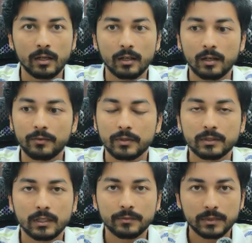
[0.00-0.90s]

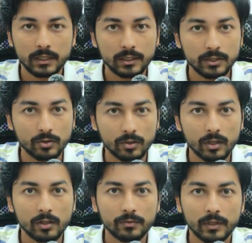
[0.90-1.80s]
If she is your
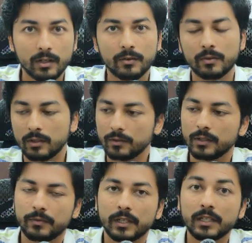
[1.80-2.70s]
girlfriend, or
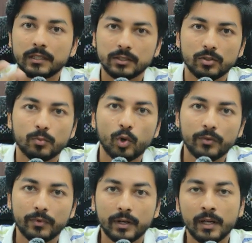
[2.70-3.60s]
if he is your
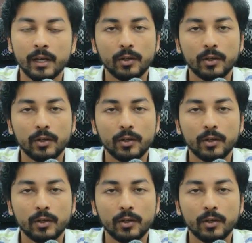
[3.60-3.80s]
boyfriend,